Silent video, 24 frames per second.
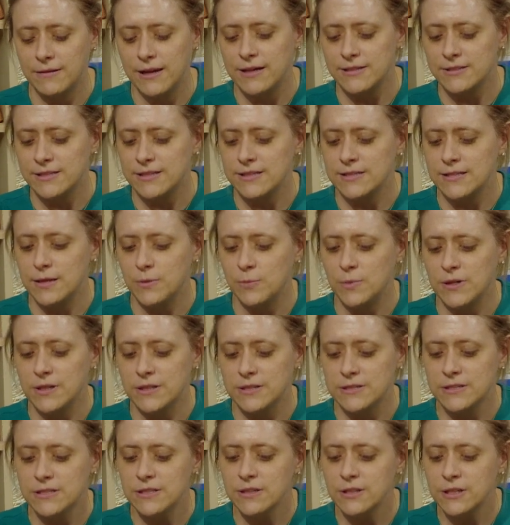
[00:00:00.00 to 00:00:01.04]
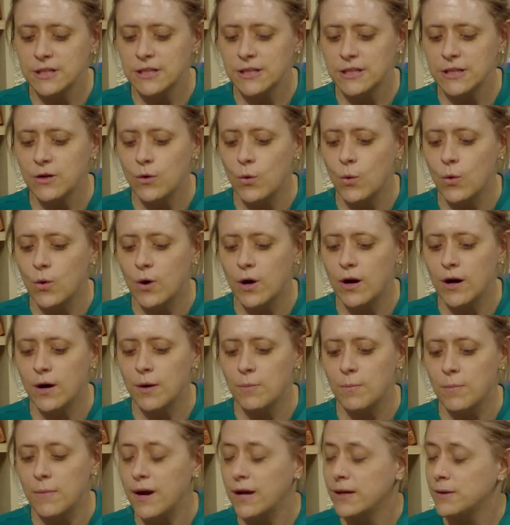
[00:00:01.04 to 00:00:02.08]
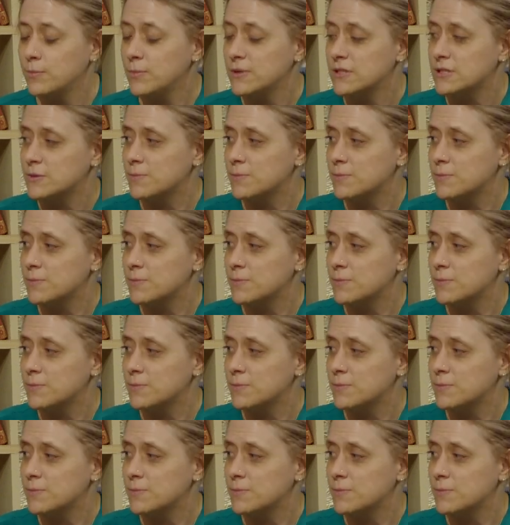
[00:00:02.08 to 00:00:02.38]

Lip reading: as I said, be concerning or might be